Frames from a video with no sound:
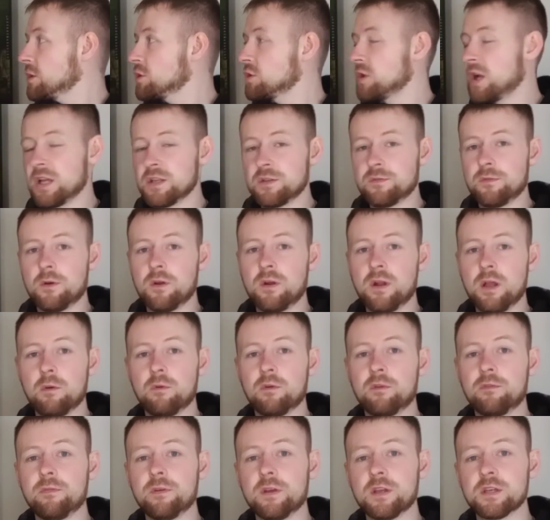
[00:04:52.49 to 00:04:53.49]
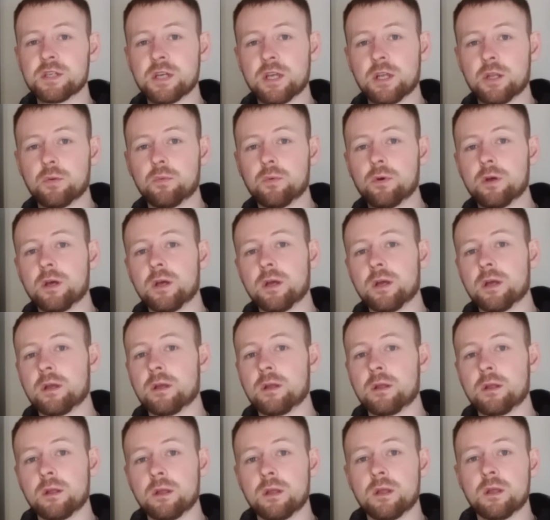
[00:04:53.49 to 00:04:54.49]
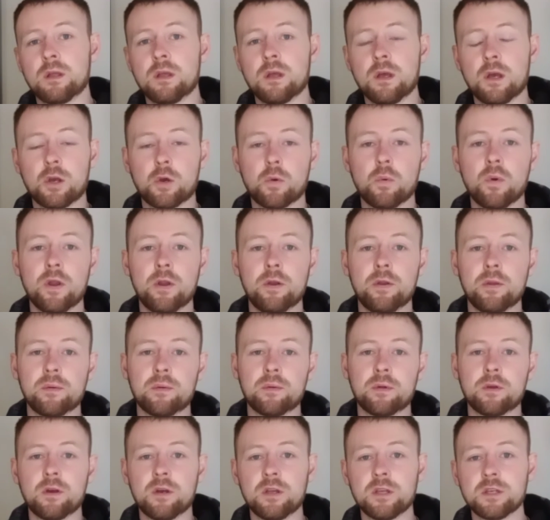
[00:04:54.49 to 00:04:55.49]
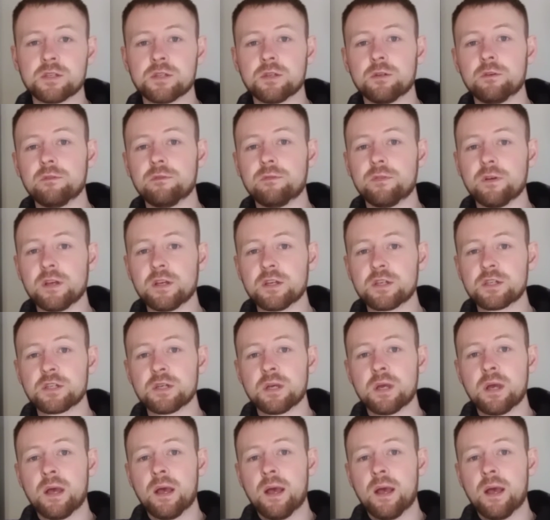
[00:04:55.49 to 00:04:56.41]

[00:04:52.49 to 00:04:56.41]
transport our fish into a aquarium guys, new fish.